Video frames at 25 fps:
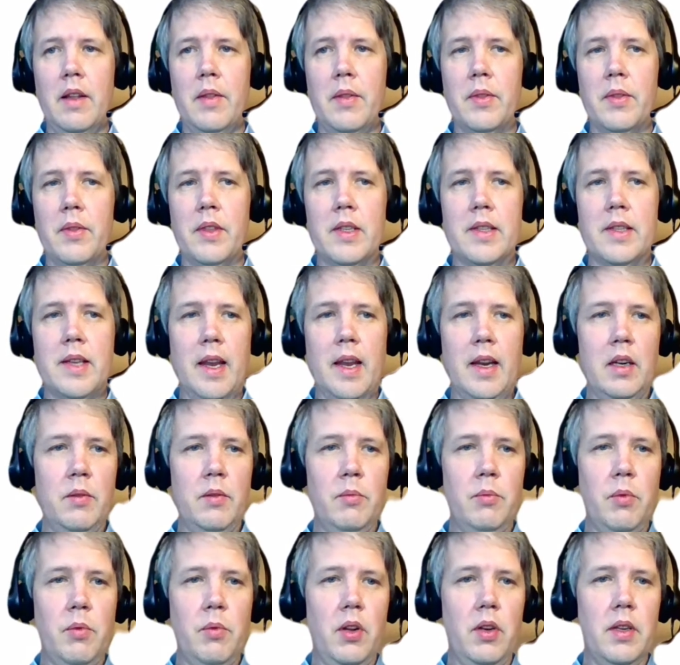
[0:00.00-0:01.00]
The
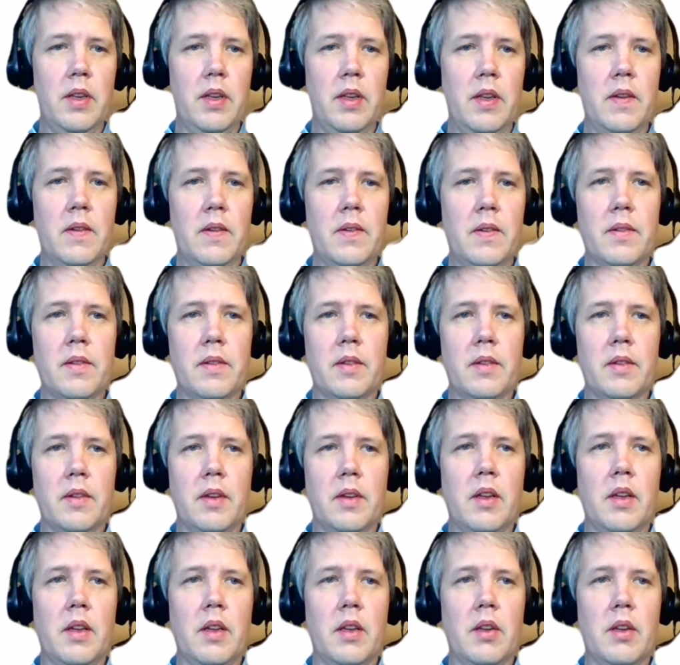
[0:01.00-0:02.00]
second one is
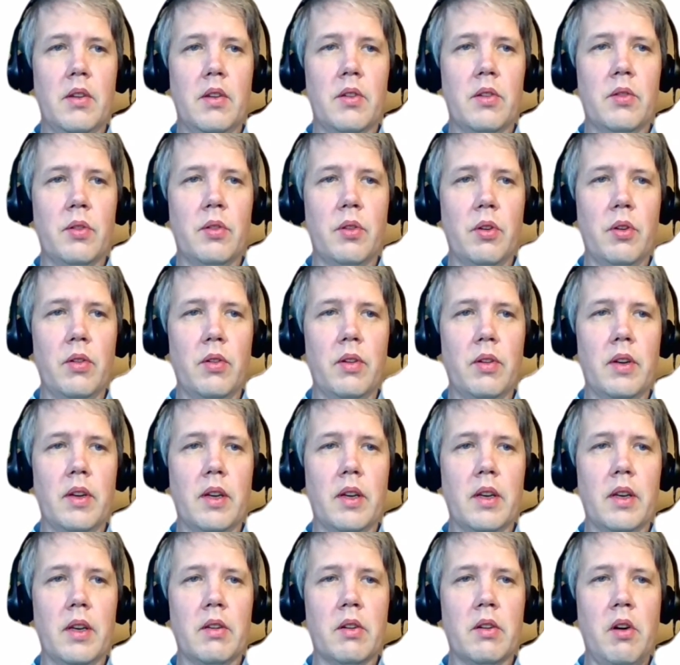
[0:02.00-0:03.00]
to
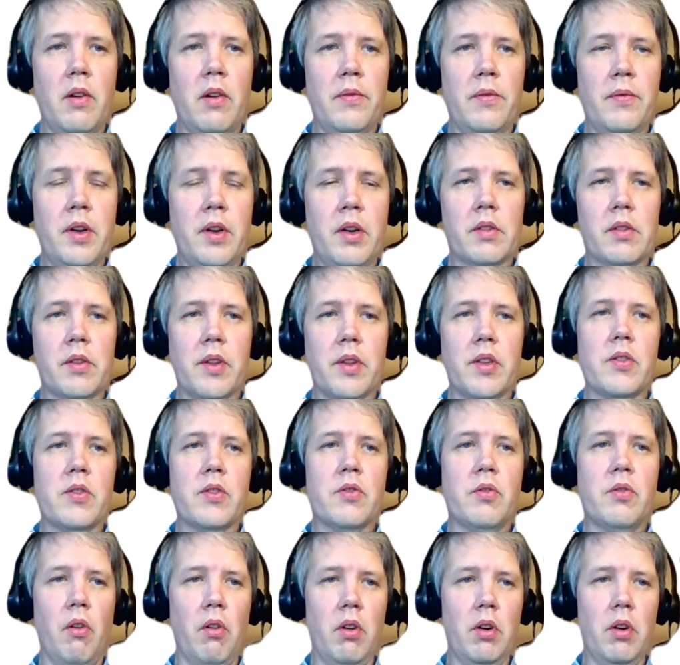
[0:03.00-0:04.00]
configure the
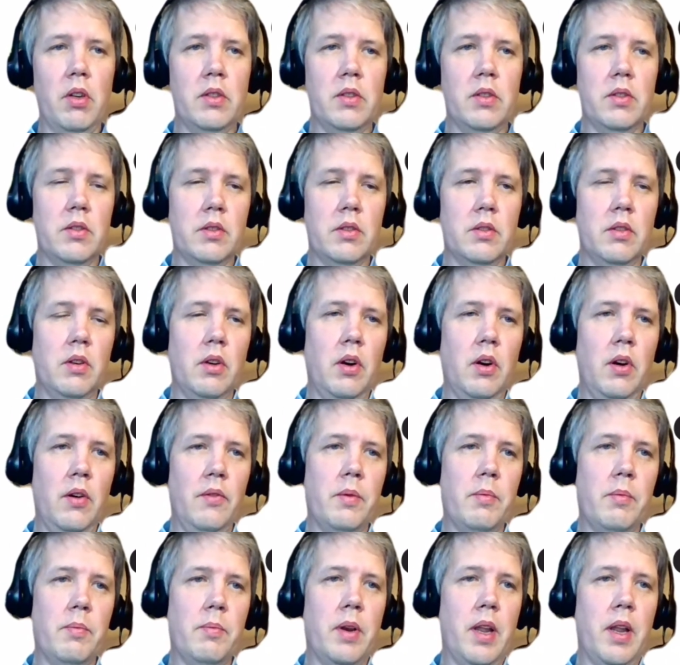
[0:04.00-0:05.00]
source
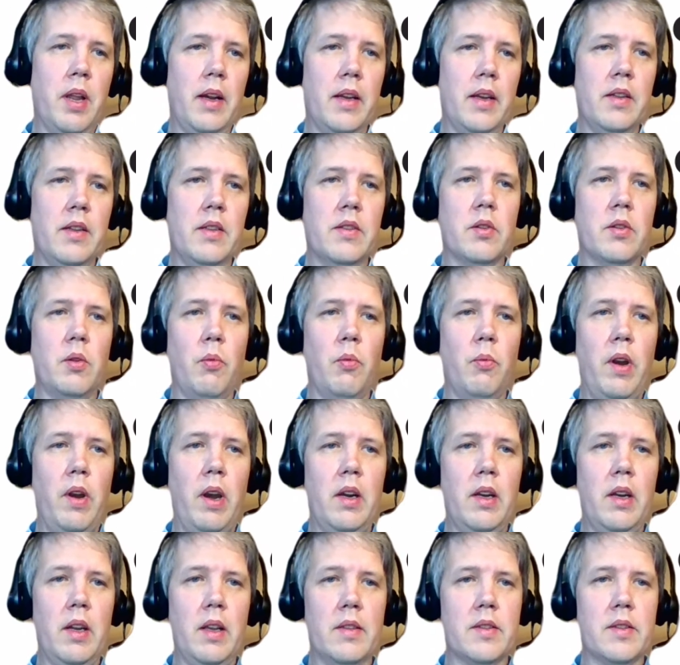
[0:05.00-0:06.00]
of the plugin. So
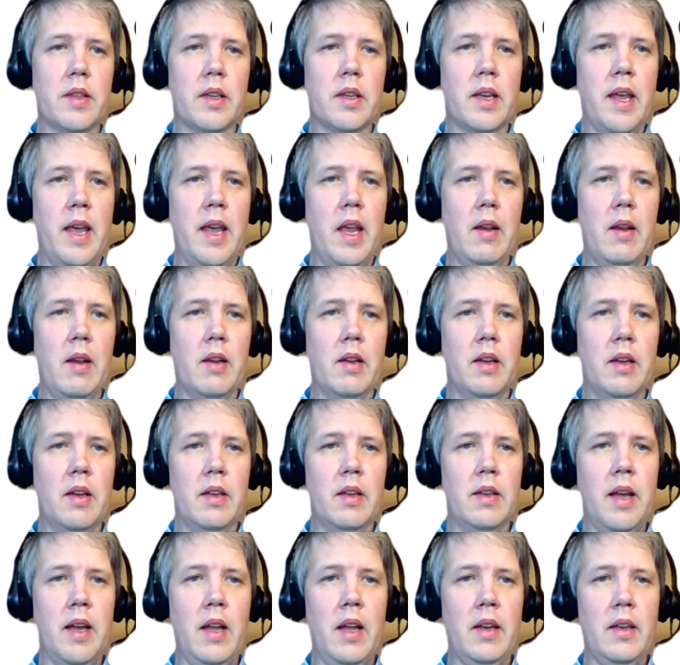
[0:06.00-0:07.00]
where does the
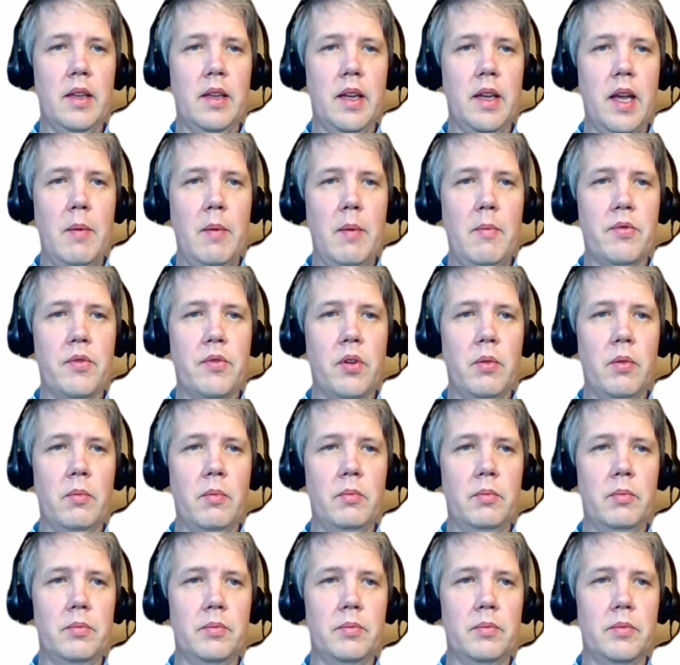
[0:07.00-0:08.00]
data come
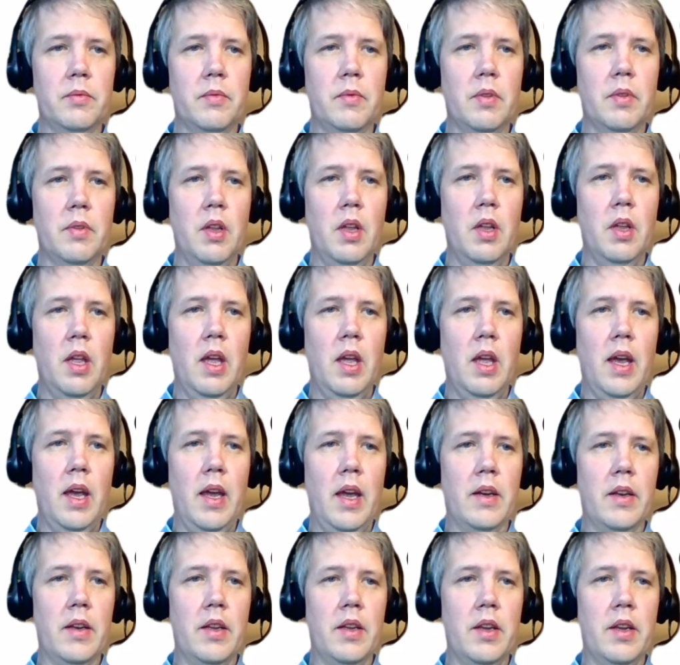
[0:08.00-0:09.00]
from?
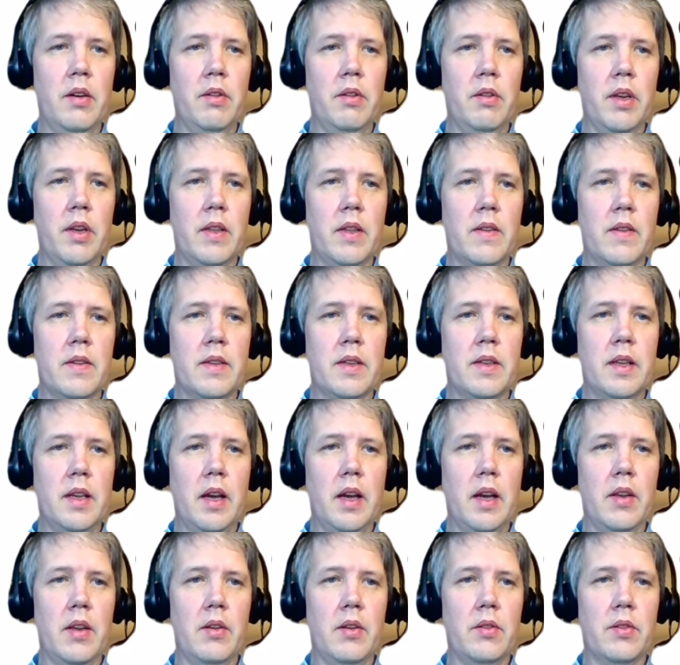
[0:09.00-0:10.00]
And here you can see
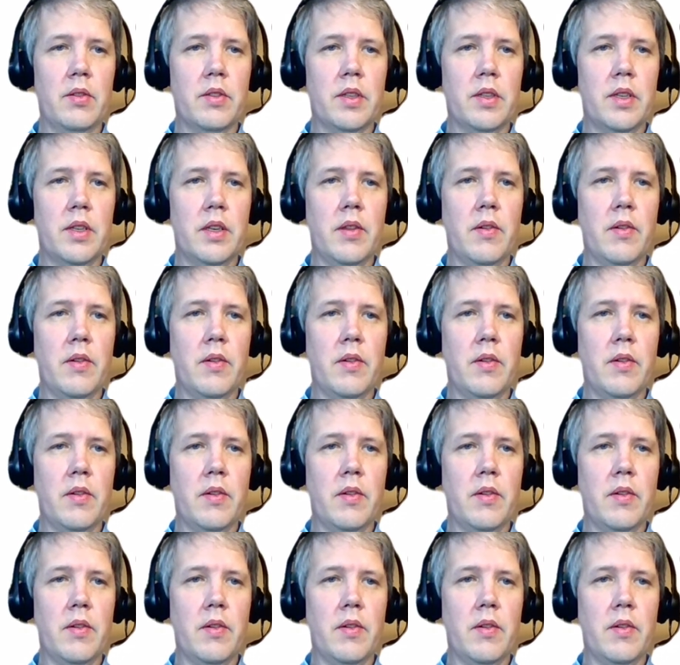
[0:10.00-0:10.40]
I use here the